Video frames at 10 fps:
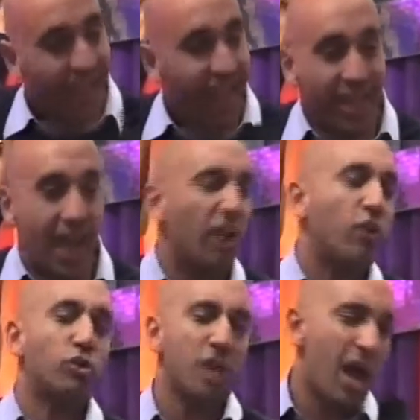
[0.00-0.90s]
Yeah, yeah, and of
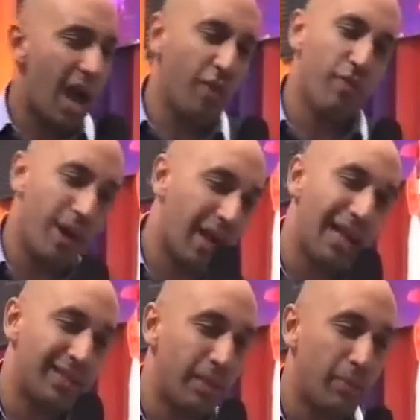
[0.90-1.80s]
course, I love all my
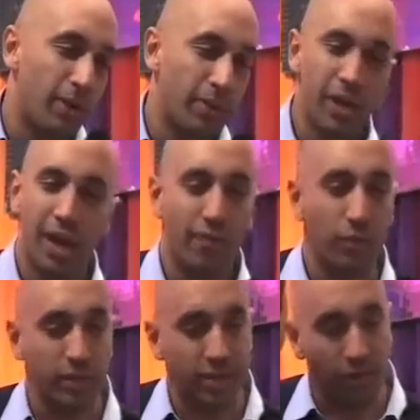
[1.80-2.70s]
classic Bollywood. I love
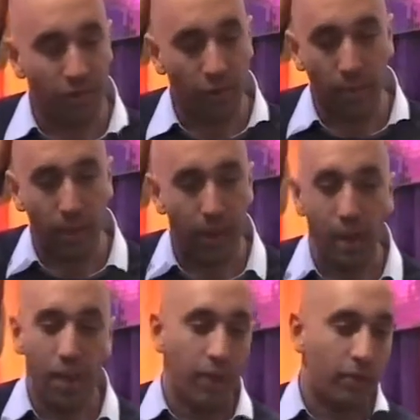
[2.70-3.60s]
all the stuff from Kabhi
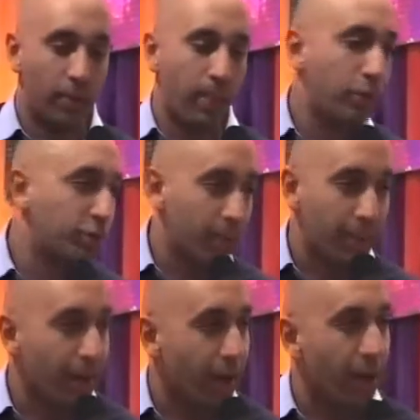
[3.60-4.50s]
Khushi
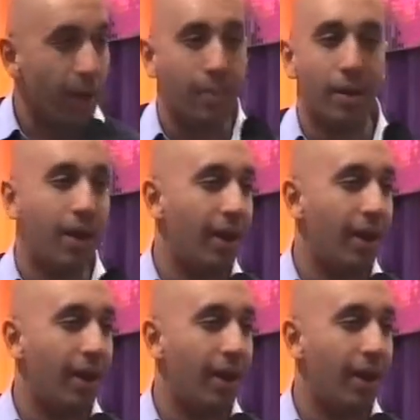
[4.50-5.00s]
Kabhi Gum. I